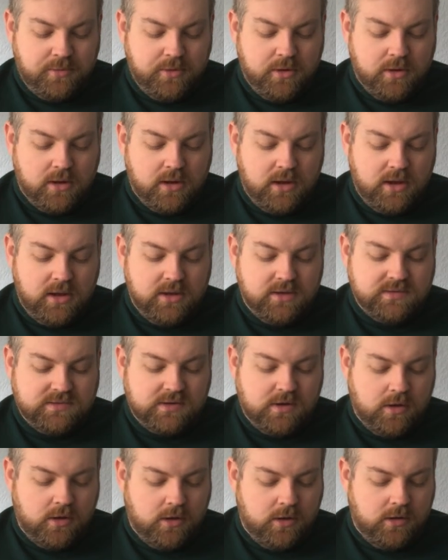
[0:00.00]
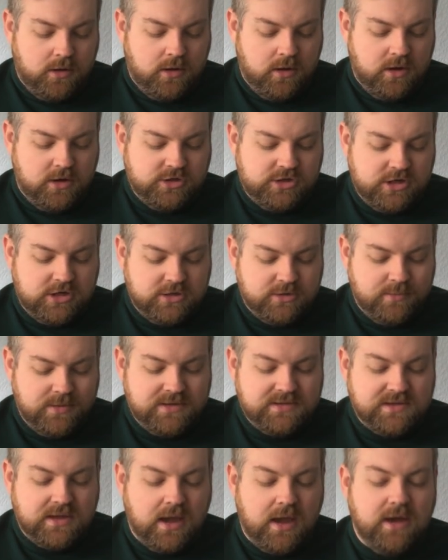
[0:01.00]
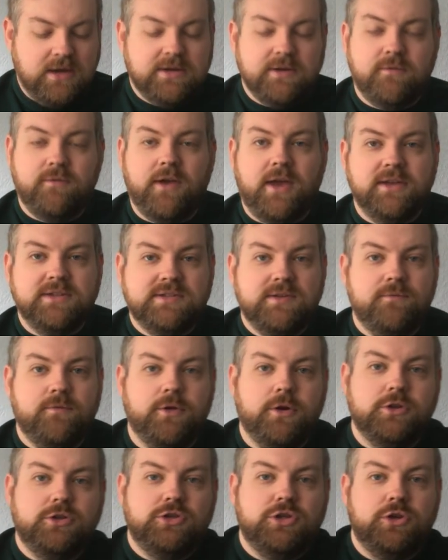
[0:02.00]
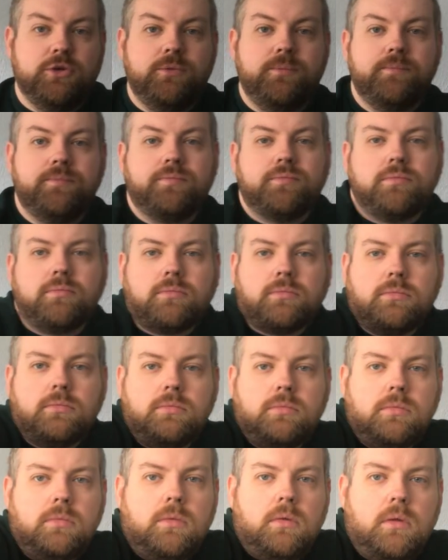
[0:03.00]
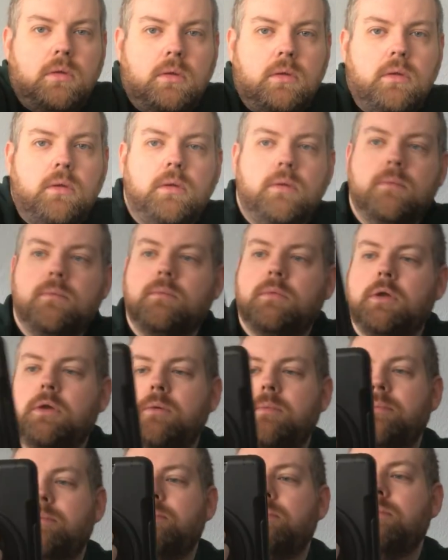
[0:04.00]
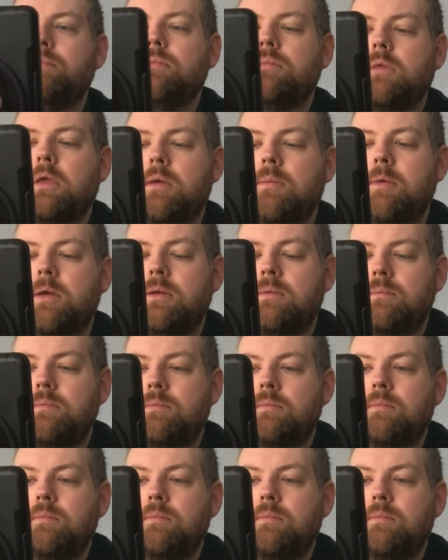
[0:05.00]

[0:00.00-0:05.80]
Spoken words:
book is called A Gentleman's Guide to Vice and Virtue. Nope, come on.